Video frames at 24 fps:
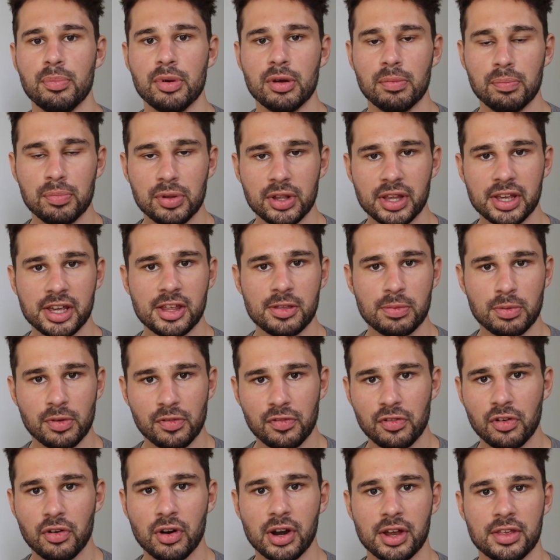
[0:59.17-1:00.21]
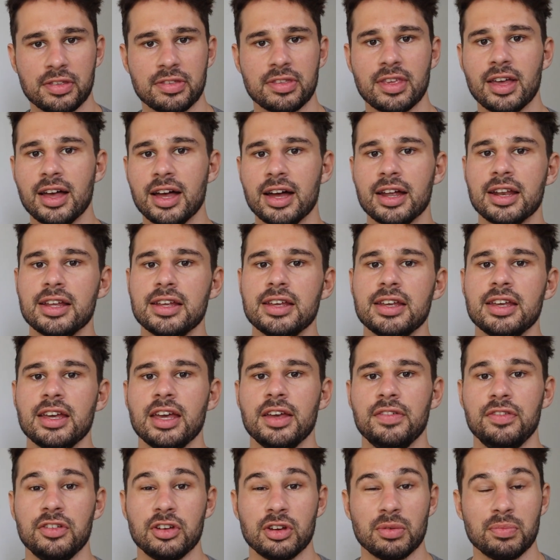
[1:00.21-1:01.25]
But please, before I start,
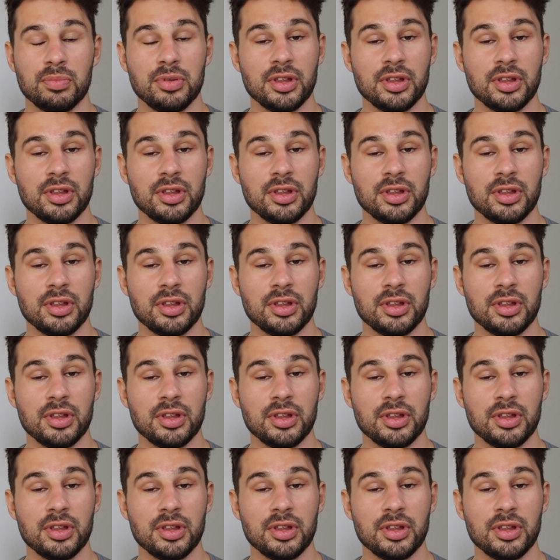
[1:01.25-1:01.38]
if you can